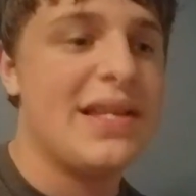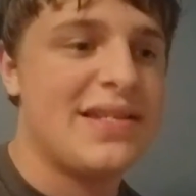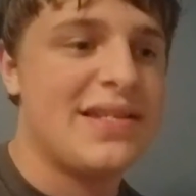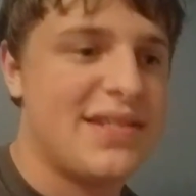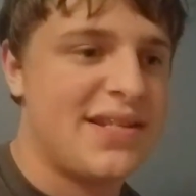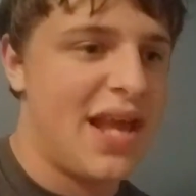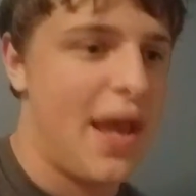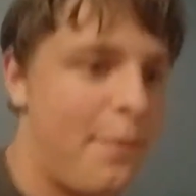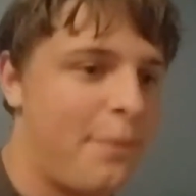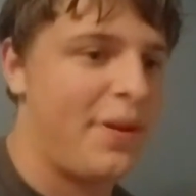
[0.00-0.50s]

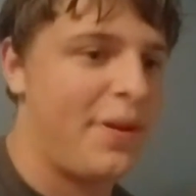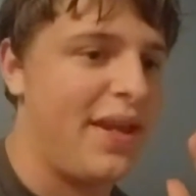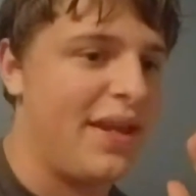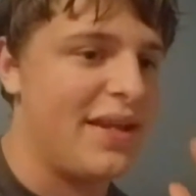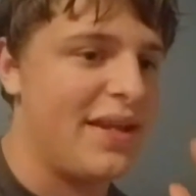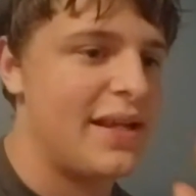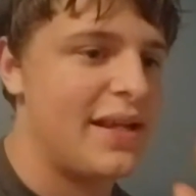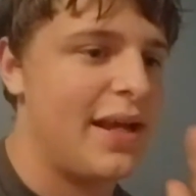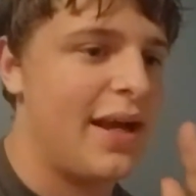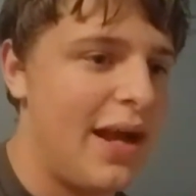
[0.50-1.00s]
step
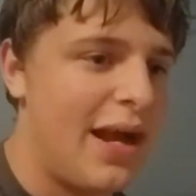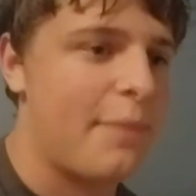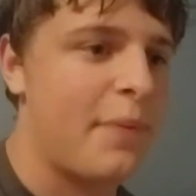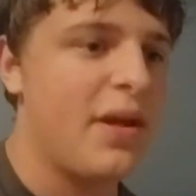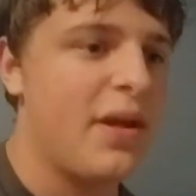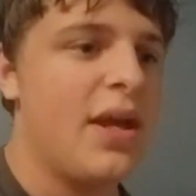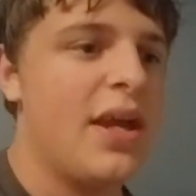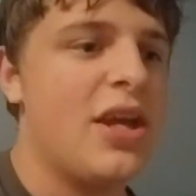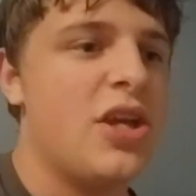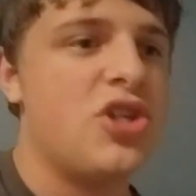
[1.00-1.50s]
it
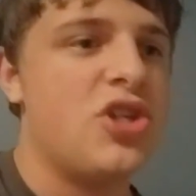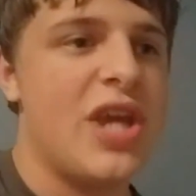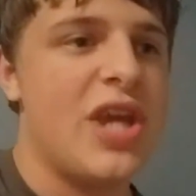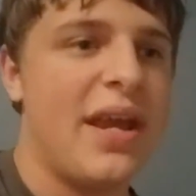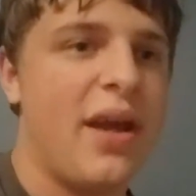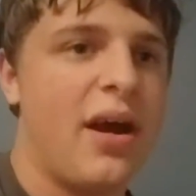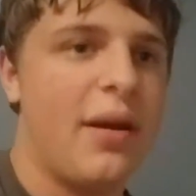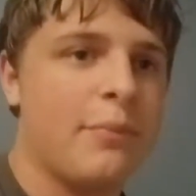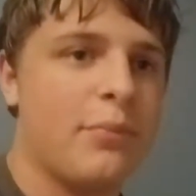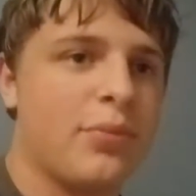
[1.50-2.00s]
up.
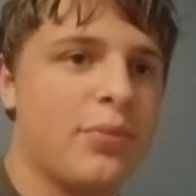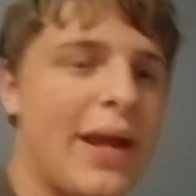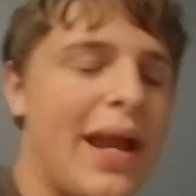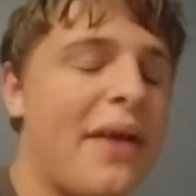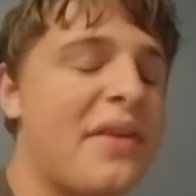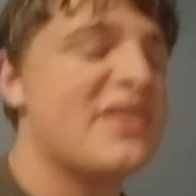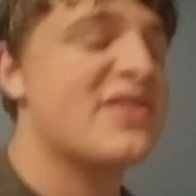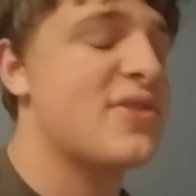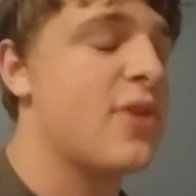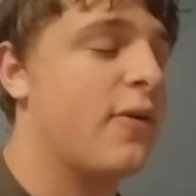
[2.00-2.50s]
Jayon
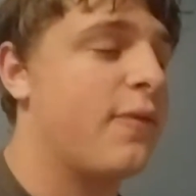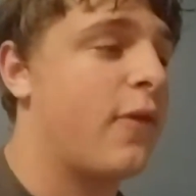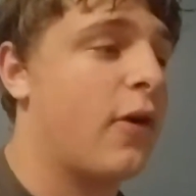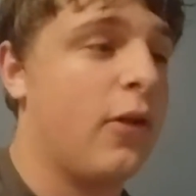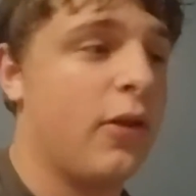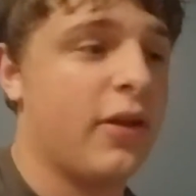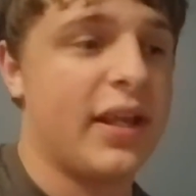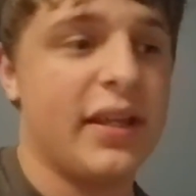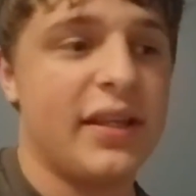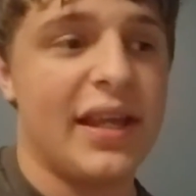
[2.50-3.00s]
Brown is so far
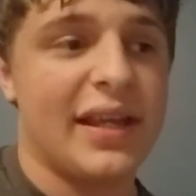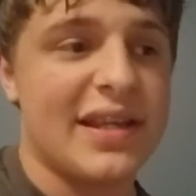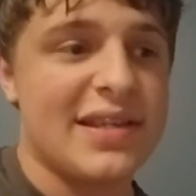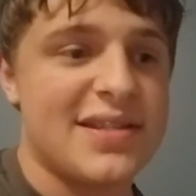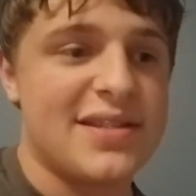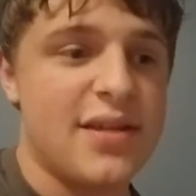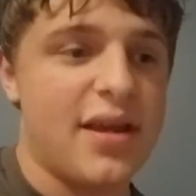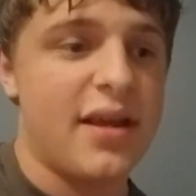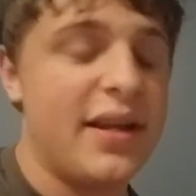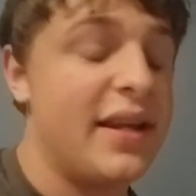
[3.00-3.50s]
looking like a
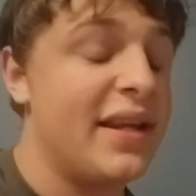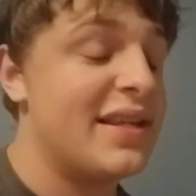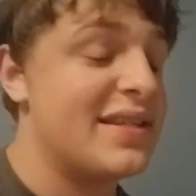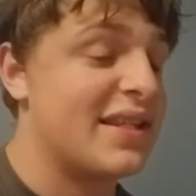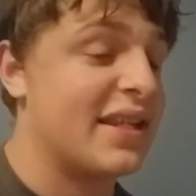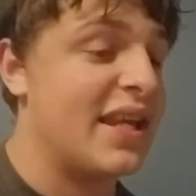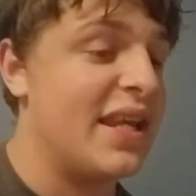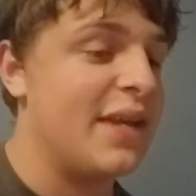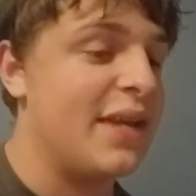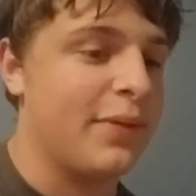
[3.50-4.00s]
stud. He needs
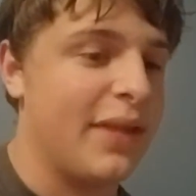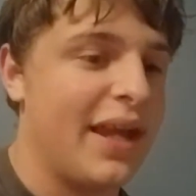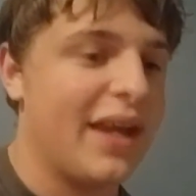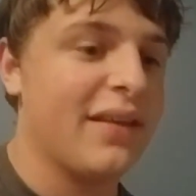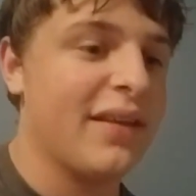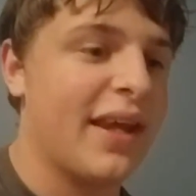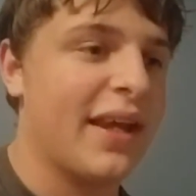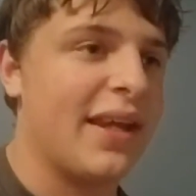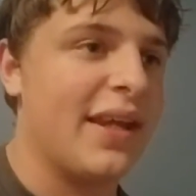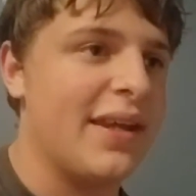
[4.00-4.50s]
to keep
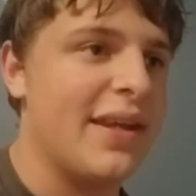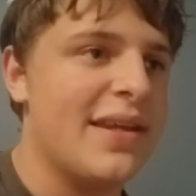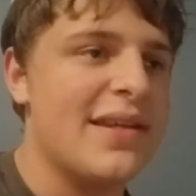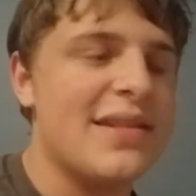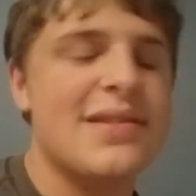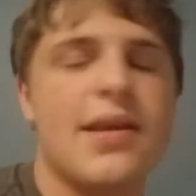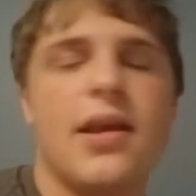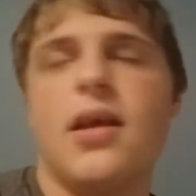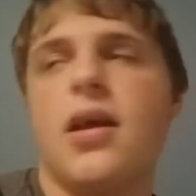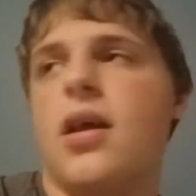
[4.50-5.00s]
playing like he
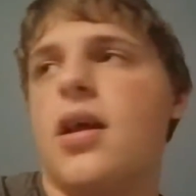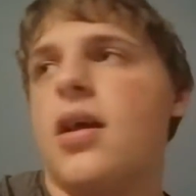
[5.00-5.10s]
is.